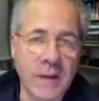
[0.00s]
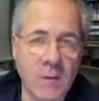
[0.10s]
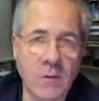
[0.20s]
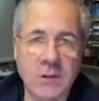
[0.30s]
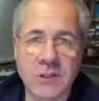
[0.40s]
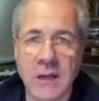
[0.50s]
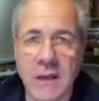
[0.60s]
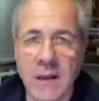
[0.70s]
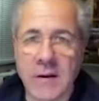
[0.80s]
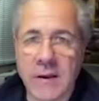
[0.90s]
I think it was
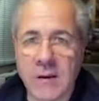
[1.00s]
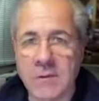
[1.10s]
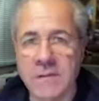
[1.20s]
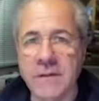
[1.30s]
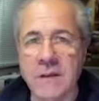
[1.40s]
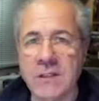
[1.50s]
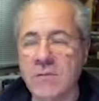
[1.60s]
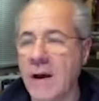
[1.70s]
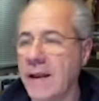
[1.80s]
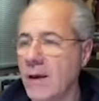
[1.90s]
say Icom's
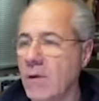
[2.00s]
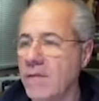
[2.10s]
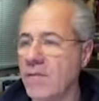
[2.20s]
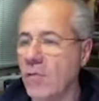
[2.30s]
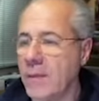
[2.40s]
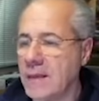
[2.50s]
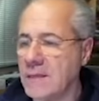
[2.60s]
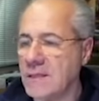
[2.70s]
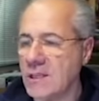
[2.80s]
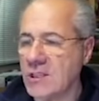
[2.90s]
first radio with four
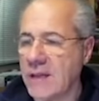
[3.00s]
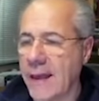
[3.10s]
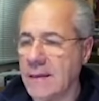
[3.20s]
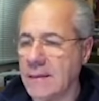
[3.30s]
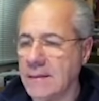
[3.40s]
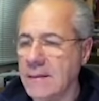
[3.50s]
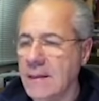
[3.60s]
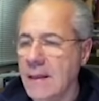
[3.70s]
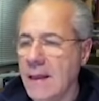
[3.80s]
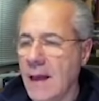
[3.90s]
meters as standard,
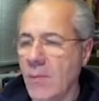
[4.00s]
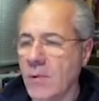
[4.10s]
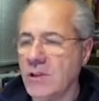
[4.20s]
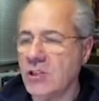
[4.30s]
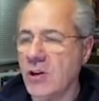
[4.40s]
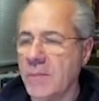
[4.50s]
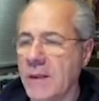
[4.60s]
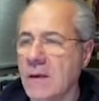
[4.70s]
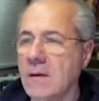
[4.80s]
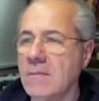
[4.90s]
uh, which has got to
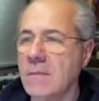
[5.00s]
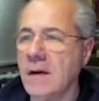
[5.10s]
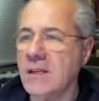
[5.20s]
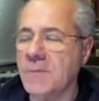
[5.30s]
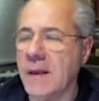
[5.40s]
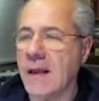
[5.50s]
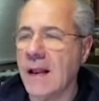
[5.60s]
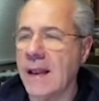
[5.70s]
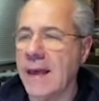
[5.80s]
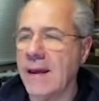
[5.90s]
be good. Nice big
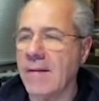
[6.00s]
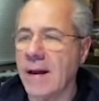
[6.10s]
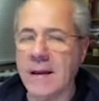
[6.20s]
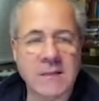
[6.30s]
clear uh,